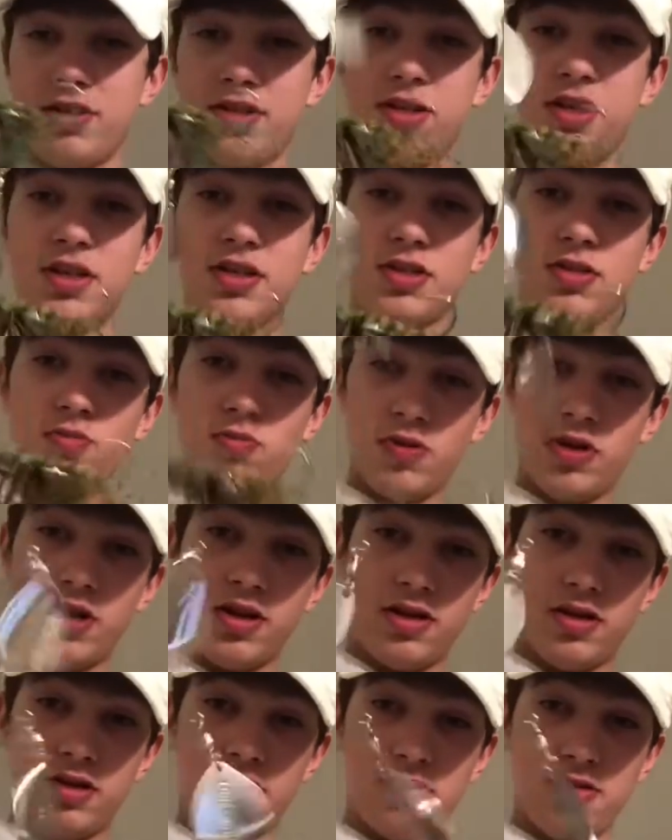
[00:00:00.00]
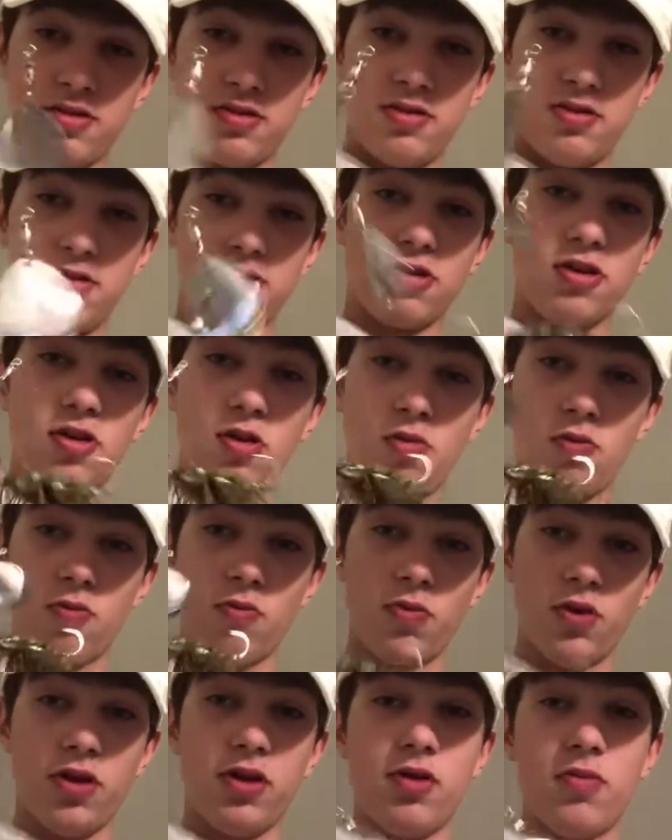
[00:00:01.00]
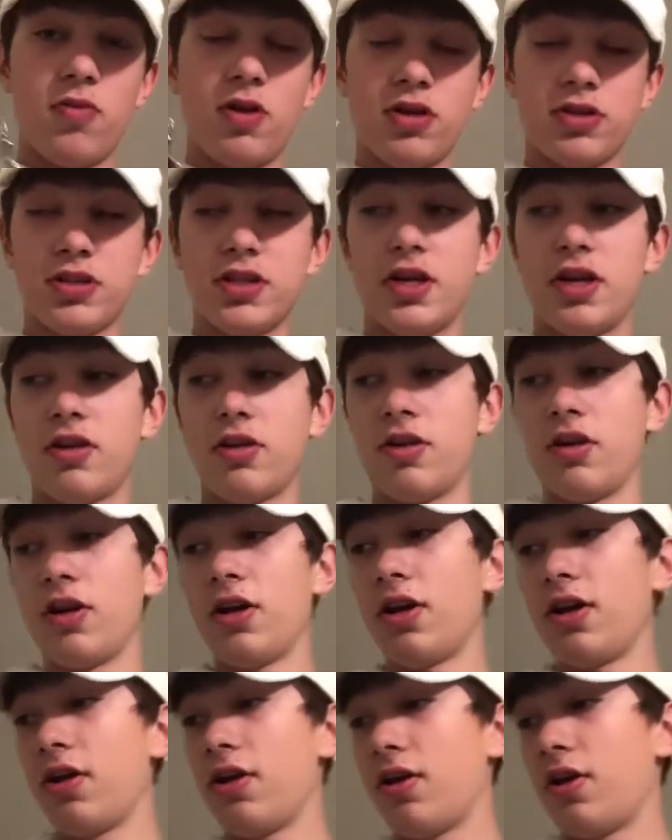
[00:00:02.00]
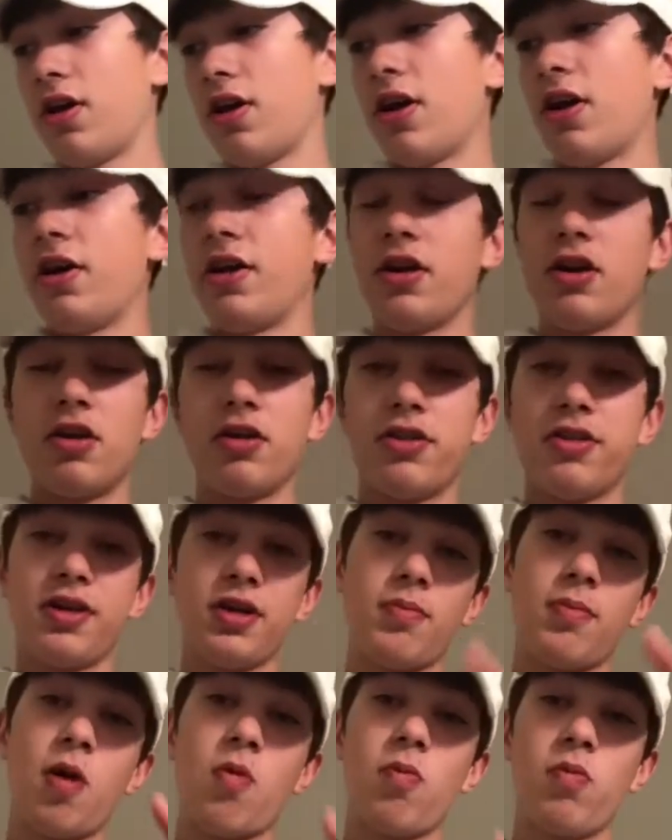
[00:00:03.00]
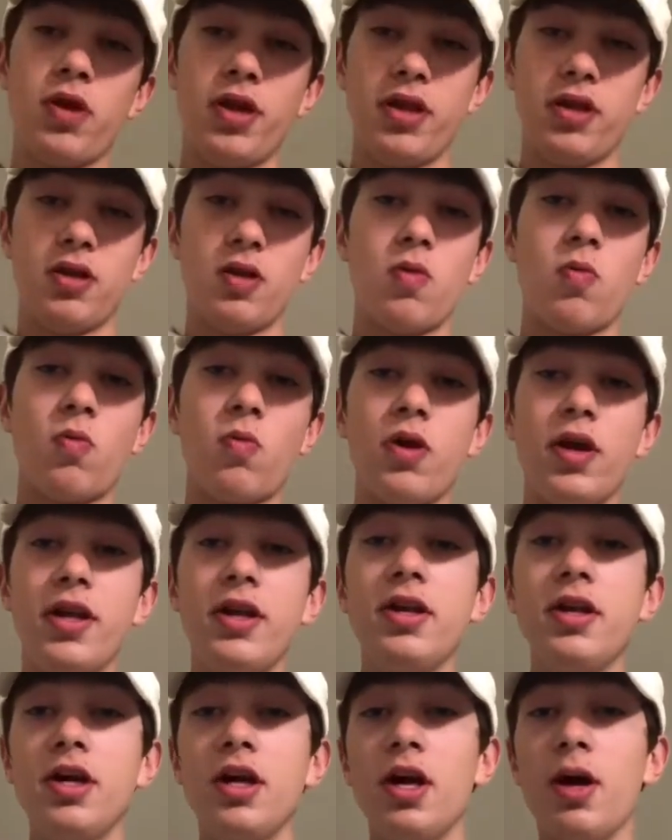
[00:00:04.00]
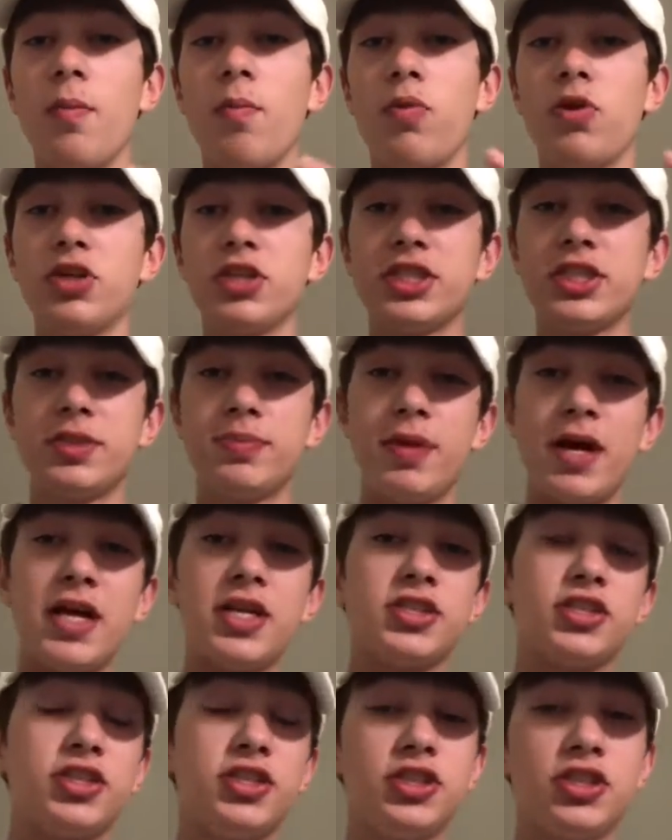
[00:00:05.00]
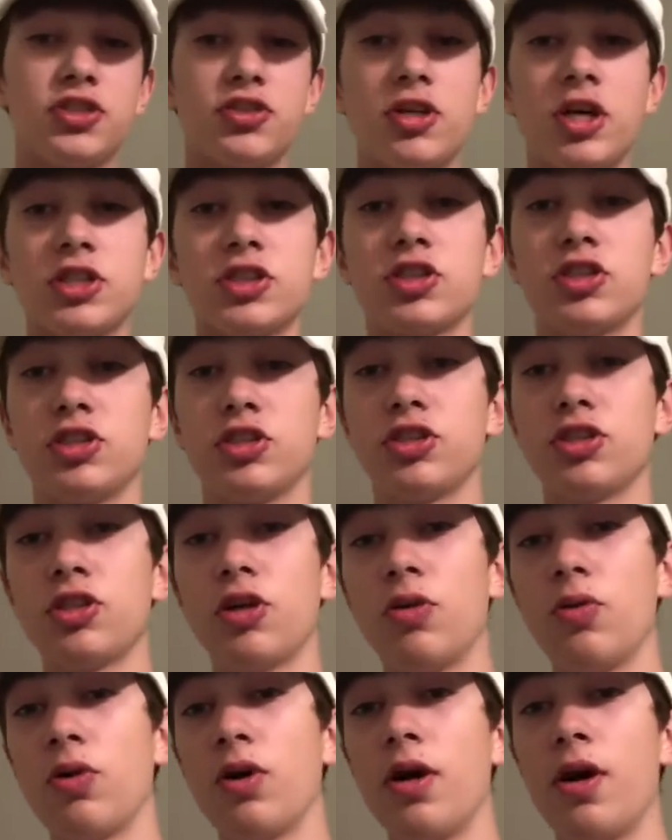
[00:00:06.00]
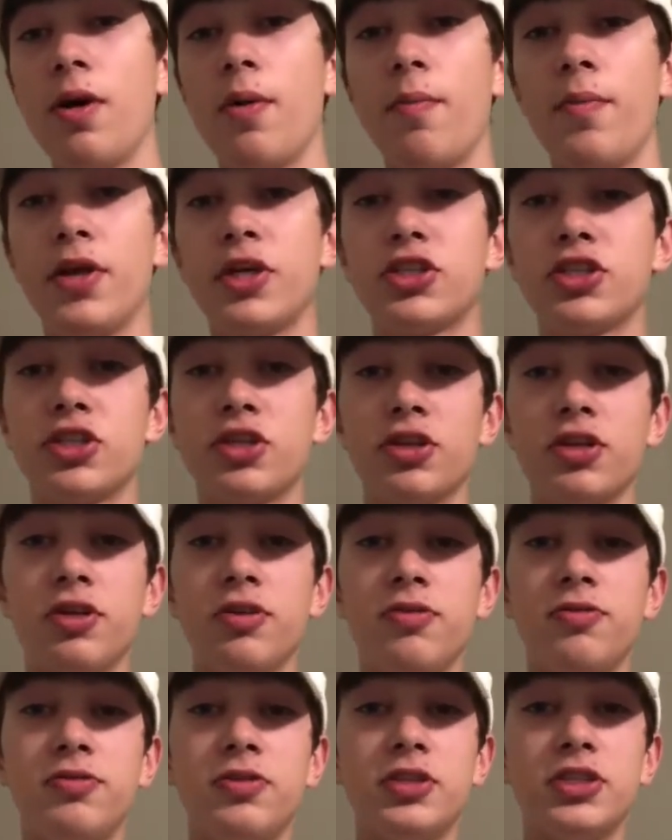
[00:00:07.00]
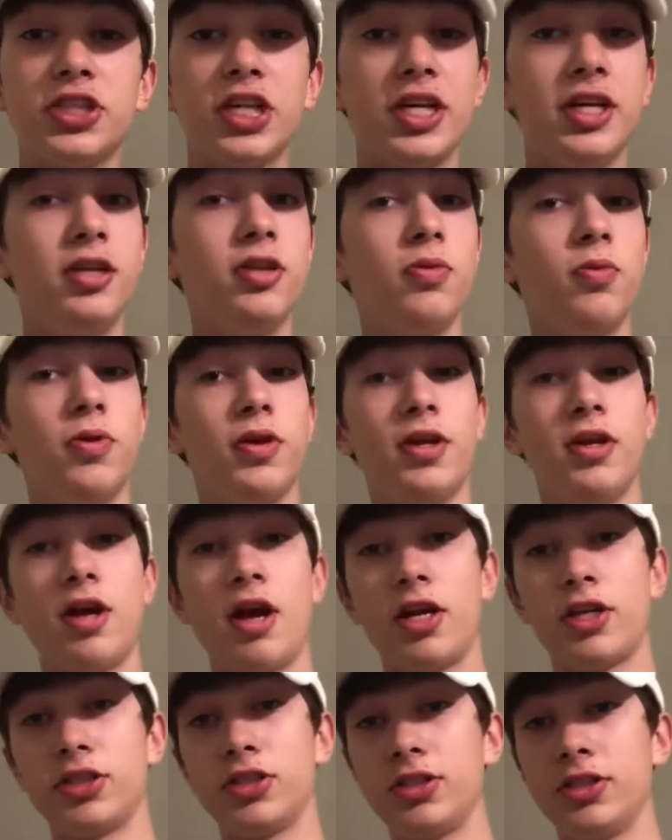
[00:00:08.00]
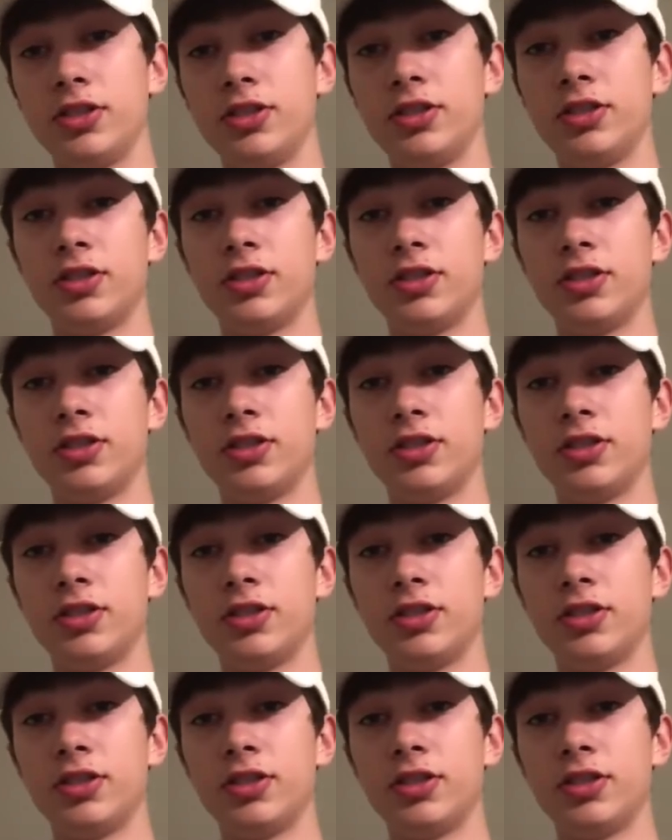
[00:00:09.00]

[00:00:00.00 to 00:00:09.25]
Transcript: things in wind go really well together. And another thing about wind pushes bass to structure, so make sure you fish in the wind actually